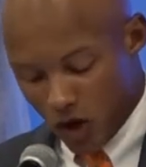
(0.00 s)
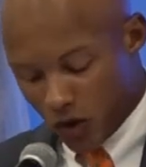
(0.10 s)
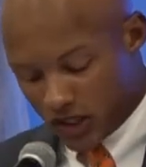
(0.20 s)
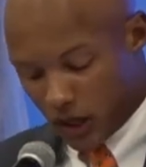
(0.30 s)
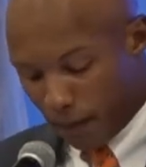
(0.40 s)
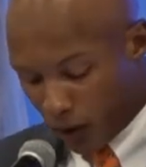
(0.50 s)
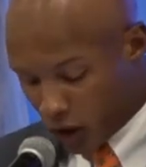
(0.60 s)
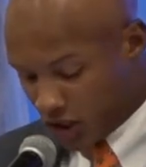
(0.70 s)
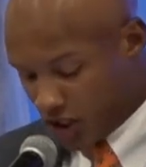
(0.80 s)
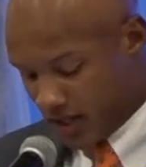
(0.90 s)
who is the
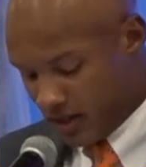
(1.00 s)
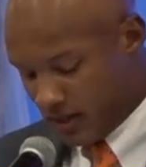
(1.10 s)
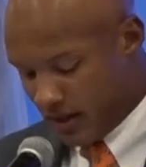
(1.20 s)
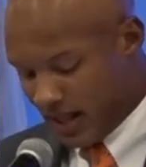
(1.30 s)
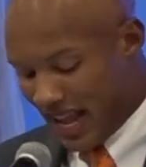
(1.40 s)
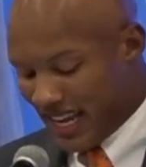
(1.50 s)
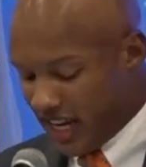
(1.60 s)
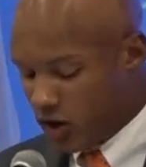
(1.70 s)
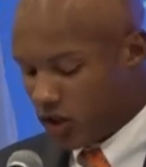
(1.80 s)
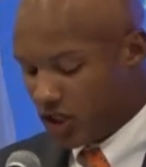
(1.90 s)
person that
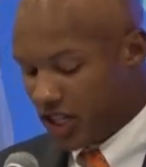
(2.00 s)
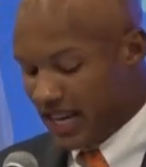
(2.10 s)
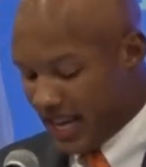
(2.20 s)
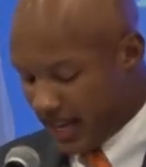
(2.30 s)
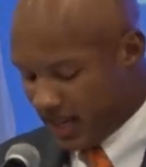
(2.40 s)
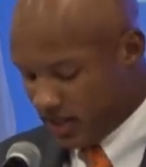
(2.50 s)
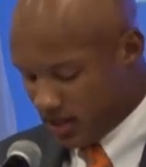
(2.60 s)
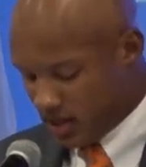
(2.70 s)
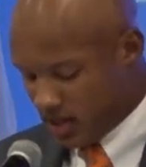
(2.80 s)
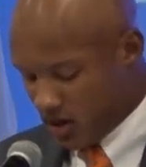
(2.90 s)
he or she
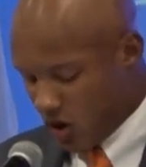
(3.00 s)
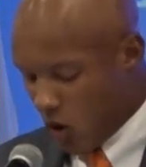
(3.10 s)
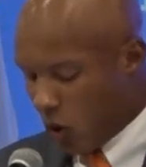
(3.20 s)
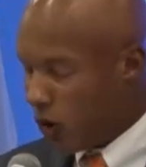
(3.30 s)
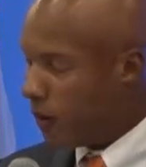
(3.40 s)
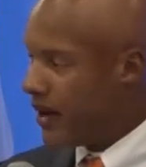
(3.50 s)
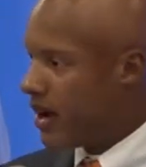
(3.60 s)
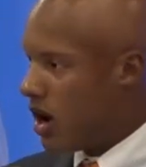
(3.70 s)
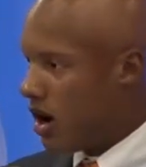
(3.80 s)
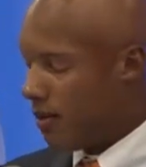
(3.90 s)
is or will
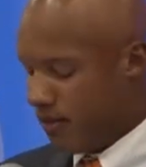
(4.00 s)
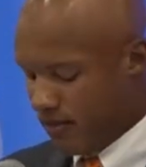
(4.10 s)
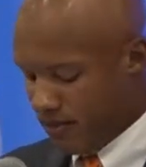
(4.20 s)
become